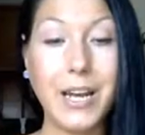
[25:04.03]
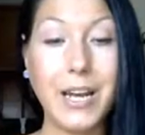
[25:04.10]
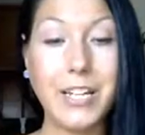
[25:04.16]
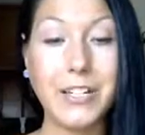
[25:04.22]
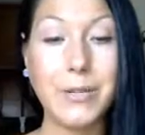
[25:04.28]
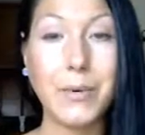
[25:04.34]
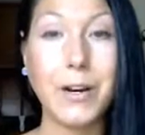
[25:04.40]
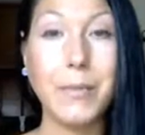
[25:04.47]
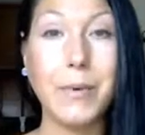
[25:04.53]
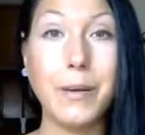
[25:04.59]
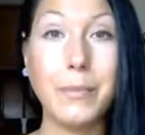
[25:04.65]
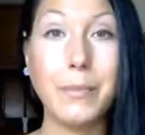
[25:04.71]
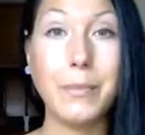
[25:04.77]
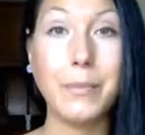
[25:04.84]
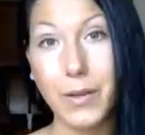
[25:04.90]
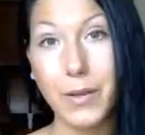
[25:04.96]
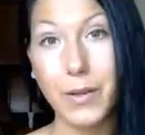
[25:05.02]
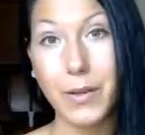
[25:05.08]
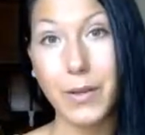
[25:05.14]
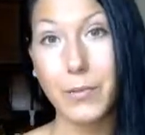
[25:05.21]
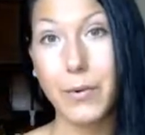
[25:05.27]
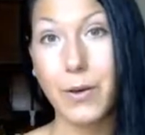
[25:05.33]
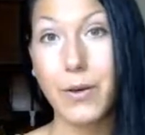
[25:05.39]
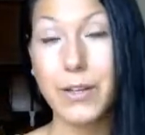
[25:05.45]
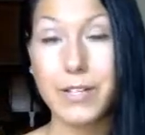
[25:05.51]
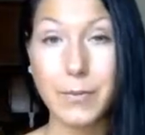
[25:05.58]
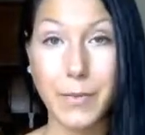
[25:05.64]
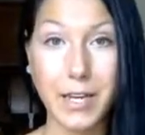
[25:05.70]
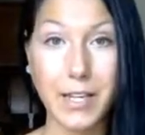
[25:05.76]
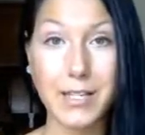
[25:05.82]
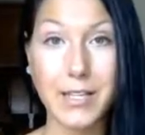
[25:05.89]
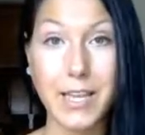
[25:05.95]
I just want to be able to help people, as
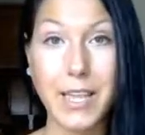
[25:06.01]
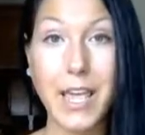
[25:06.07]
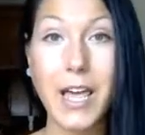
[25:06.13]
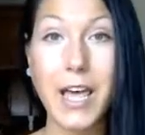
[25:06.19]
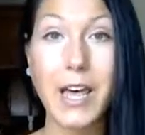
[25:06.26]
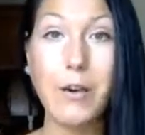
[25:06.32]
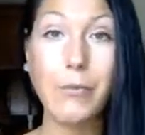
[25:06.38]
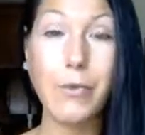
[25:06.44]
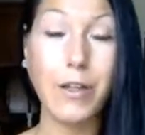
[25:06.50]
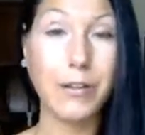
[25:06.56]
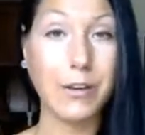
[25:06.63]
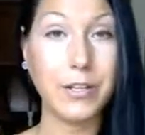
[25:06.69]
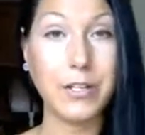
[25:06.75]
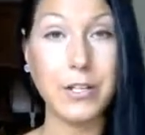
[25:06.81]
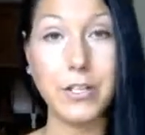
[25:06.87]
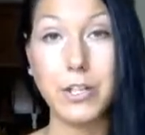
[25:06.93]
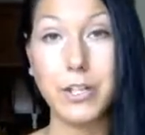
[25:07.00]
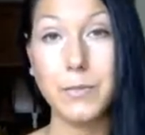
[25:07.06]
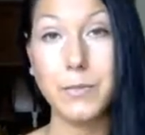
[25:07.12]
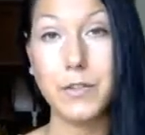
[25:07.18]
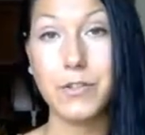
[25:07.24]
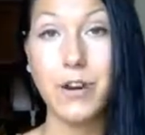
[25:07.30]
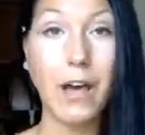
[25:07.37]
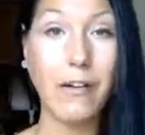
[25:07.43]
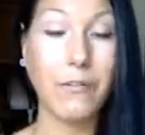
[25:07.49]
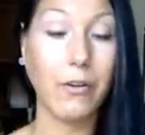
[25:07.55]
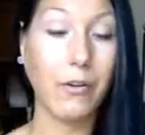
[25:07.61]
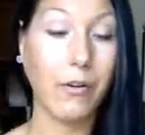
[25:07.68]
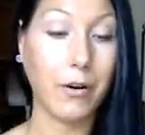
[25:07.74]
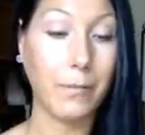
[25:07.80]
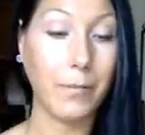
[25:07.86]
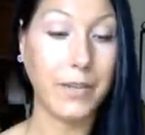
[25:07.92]
many as I can, whether it's in terms of
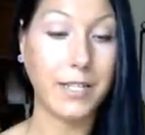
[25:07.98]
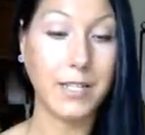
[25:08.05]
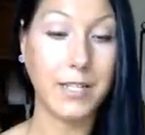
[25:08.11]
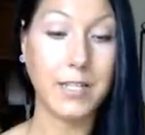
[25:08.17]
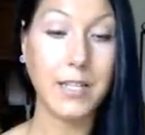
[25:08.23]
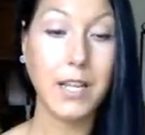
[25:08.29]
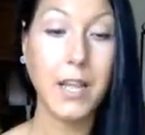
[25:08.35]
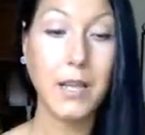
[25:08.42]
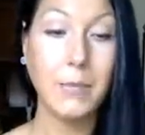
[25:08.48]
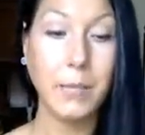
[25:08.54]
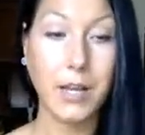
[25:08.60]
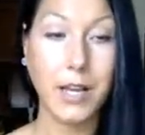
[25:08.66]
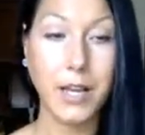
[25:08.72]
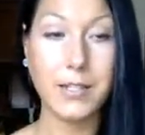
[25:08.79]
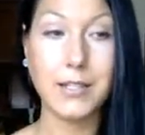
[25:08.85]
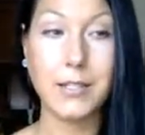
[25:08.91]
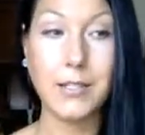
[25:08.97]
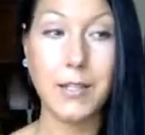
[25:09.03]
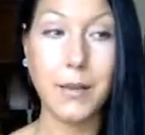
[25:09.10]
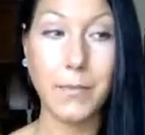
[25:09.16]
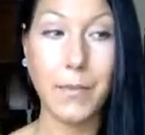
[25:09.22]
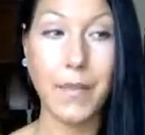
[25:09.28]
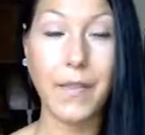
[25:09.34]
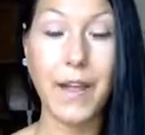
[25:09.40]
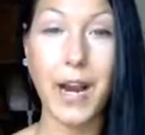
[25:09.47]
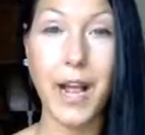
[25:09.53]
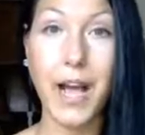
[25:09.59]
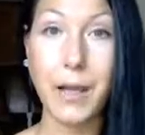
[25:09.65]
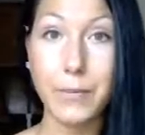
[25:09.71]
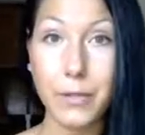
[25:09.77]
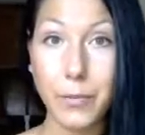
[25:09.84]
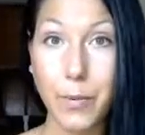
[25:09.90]
travel or business, because it's something that
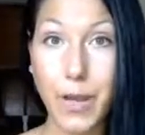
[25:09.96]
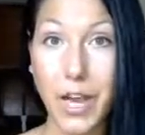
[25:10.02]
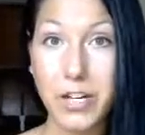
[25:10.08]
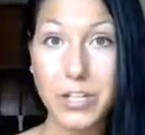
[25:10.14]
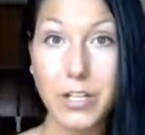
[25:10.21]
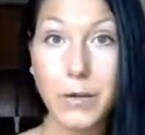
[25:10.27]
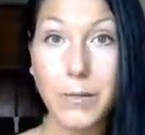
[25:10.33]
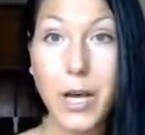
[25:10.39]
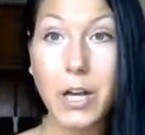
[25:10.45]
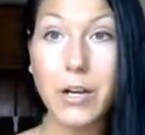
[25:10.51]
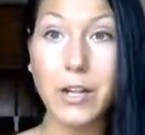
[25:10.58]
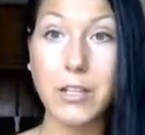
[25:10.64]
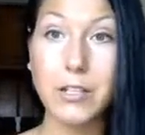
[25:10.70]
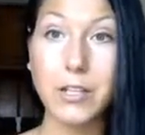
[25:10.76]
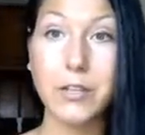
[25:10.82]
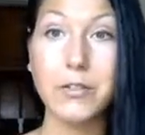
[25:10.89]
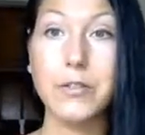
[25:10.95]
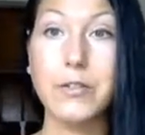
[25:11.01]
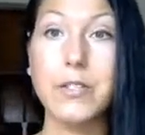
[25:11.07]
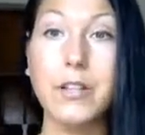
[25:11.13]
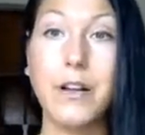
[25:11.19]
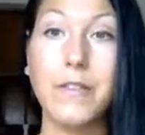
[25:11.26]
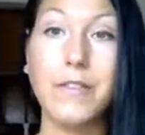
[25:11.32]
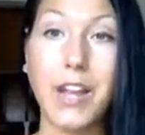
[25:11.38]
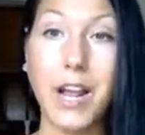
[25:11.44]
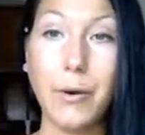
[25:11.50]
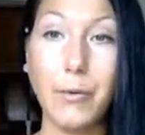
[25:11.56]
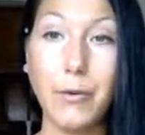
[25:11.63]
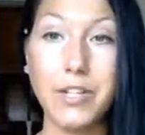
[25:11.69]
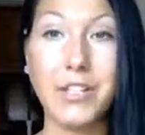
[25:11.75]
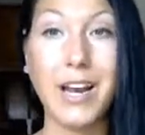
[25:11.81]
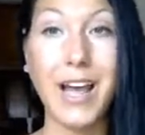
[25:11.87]
I'm so passionate about, and it's also stuff that I
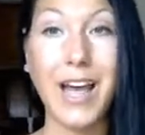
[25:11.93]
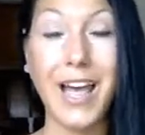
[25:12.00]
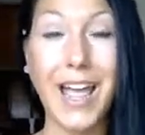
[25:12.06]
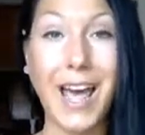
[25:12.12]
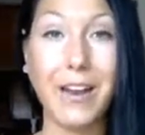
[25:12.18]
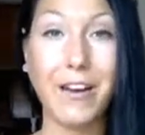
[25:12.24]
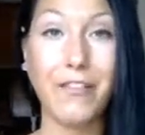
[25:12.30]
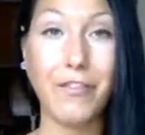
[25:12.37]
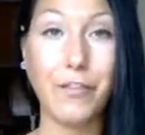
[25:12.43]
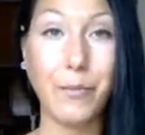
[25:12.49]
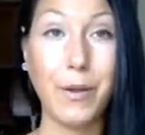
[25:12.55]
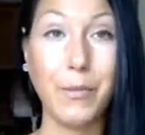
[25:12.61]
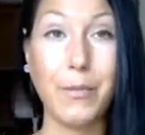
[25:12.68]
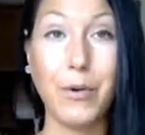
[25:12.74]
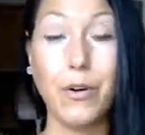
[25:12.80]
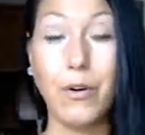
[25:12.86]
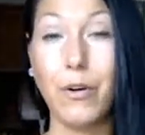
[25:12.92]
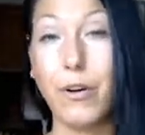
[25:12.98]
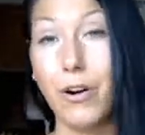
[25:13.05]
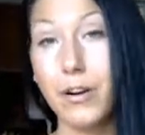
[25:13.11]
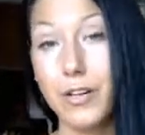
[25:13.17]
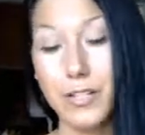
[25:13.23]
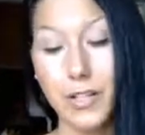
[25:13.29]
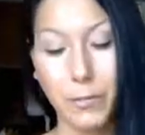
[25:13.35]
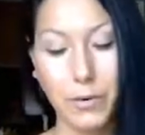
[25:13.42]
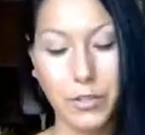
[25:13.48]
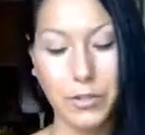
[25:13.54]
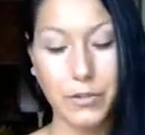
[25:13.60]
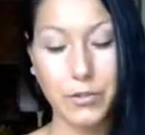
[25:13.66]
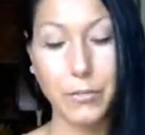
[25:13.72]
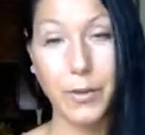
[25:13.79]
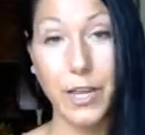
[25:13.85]
wish that I had for people or someone
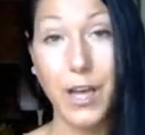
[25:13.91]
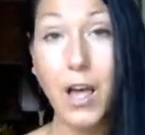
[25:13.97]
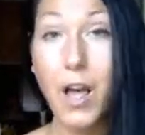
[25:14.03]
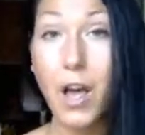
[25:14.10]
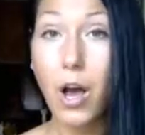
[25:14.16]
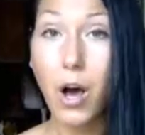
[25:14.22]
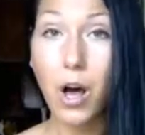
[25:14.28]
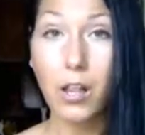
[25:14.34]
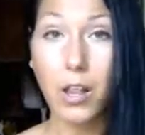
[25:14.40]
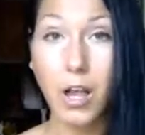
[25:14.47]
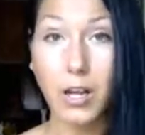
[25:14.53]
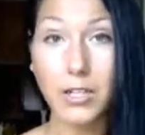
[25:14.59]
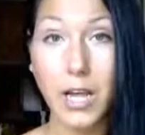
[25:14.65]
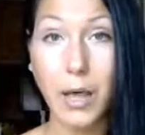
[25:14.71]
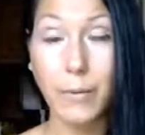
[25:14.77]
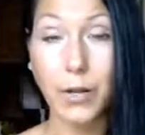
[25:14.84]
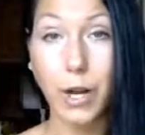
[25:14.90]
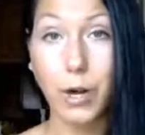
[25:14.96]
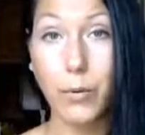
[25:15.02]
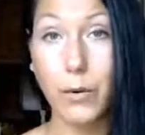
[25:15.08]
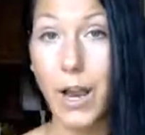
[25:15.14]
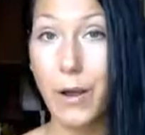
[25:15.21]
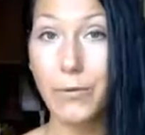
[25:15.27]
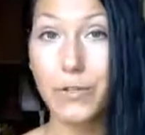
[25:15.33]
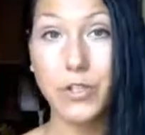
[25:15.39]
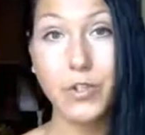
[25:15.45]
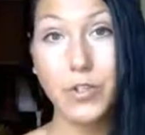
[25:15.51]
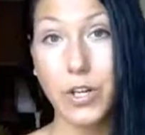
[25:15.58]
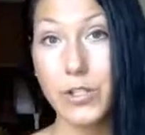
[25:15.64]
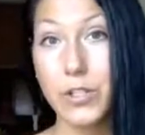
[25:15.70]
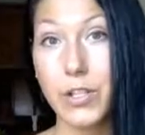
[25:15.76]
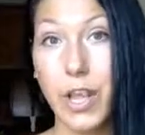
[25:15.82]
to me a long time ago when I was
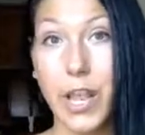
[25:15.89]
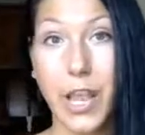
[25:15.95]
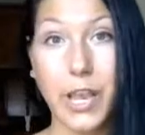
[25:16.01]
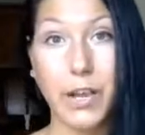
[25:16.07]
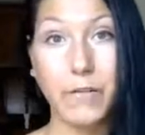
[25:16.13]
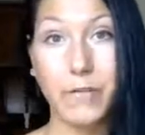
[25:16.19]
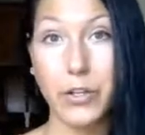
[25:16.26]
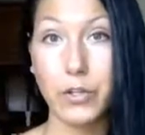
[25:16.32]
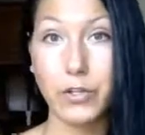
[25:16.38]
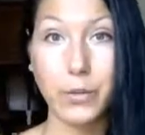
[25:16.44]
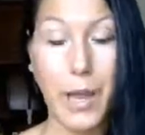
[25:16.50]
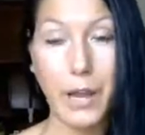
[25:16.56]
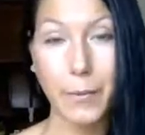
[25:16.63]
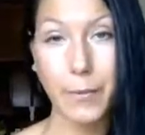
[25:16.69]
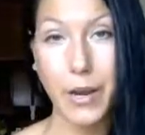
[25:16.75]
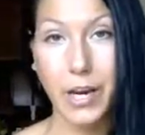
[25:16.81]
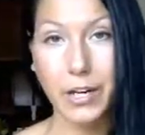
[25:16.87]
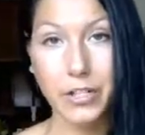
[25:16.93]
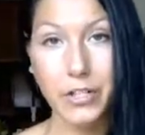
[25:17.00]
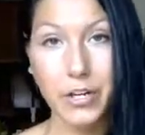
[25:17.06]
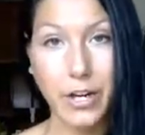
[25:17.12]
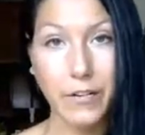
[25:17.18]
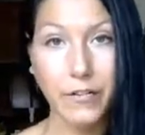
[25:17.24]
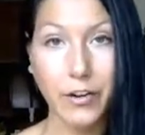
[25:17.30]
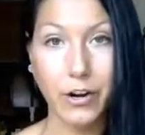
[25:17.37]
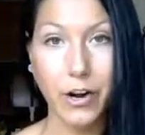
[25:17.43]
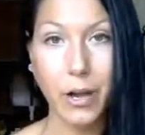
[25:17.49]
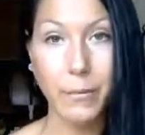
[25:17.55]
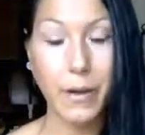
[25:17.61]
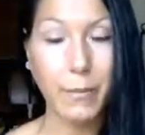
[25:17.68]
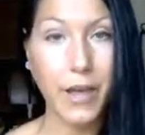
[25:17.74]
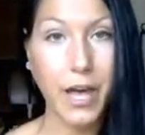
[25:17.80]
just a confused backpacker trying to figure out
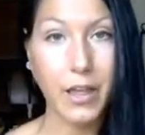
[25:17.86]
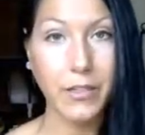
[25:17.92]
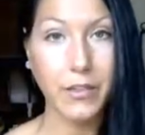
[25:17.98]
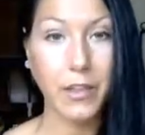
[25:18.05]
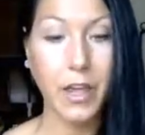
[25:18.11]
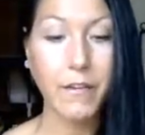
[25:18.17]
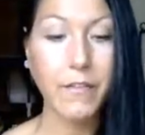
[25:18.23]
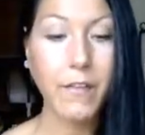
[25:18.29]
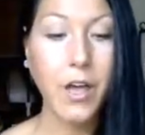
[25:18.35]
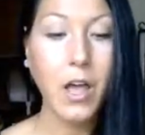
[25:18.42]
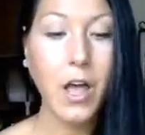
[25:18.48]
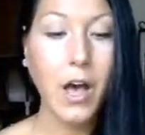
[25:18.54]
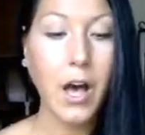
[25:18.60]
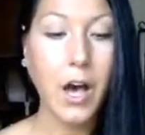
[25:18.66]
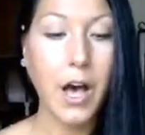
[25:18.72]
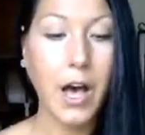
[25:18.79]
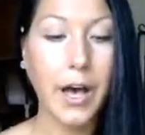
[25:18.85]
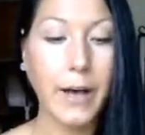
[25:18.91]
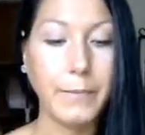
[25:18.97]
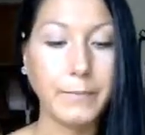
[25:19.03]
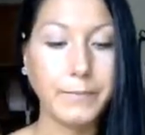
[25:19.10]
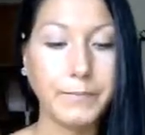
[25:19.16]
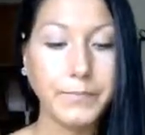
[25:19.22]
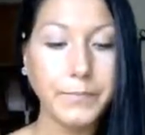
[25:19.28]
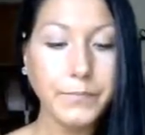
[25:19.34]
my path in life. And